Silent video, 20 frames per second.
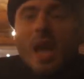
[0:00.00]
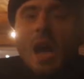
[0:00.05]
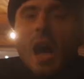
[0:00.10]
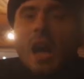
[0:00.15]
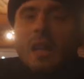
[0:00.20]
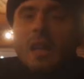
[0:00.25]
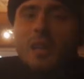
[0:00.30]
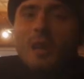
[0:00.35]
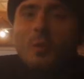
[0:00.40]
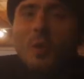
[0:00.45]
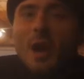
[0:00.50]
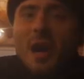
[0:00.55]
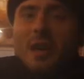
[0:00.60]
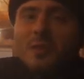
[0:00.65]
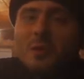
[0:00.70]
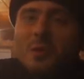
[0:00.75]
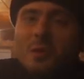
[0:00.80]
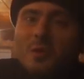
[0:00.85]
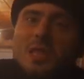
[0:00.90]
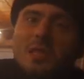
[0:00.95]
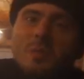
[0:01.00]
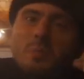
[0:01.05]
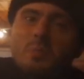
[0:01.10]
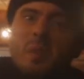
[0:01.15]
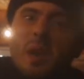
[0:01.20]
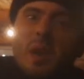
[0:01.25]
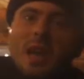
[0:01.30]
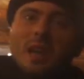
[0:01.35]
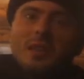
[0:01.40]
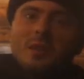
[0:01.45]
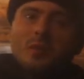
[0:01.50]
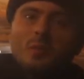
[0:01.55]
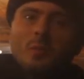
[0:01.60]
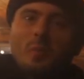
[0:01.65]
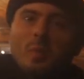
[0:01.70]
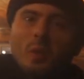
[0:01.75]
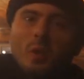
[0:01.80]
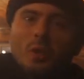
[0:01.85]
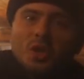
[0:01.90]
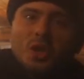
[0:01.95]
Otherwise, you're just praying to
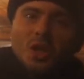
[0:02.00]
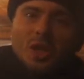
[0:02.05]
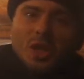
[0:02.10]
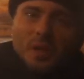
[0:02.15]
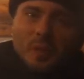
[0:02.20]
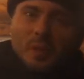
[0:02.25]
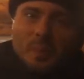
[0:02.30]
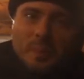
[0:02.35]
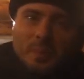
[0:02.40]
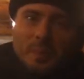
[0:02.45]
bullshit.